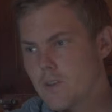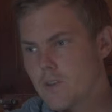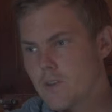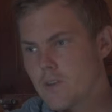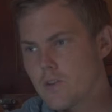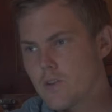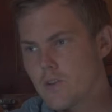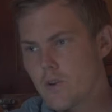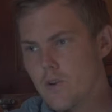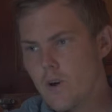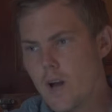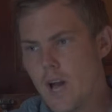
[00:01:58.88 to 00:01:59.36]

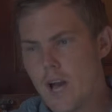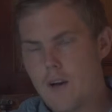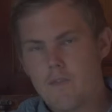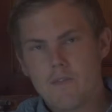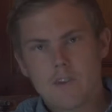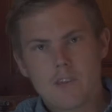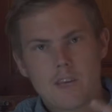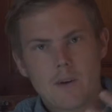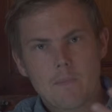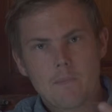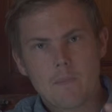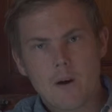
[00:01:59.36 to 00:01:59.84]
you know,
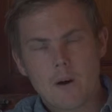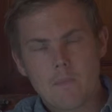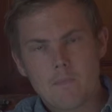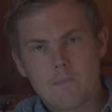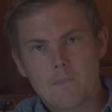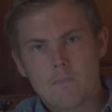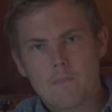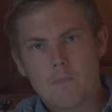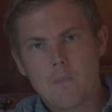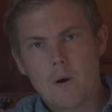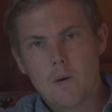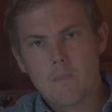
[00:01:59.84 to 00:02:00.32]
having a
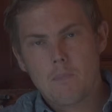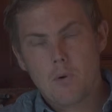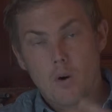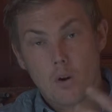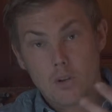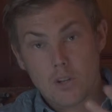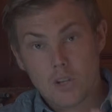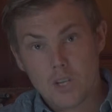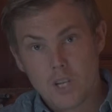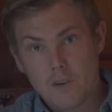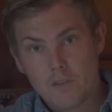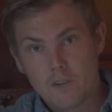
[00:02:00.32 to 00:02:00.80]

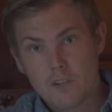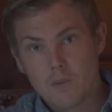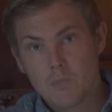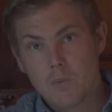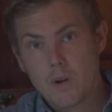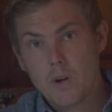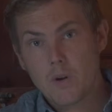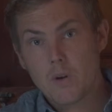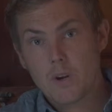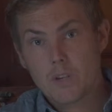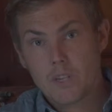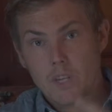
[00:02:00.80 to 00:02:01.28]
positive
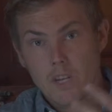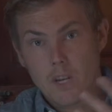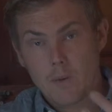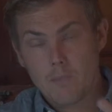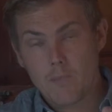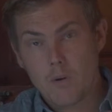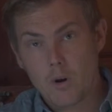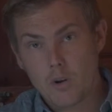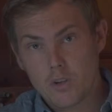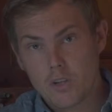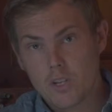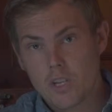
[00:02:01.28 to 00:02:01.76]
spirit and a
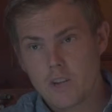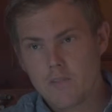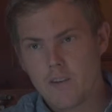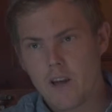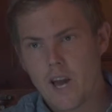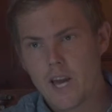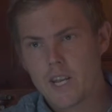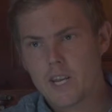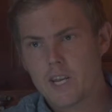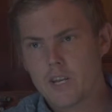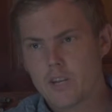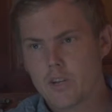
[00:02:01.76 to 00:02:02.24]
positive
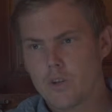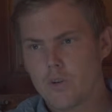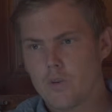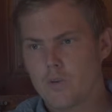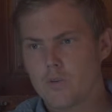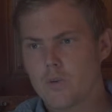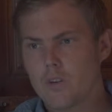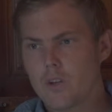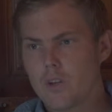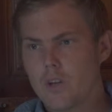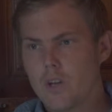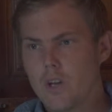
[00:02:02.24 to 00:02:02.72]

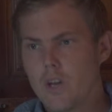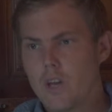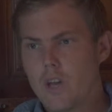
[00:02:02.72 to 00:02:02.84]
attitude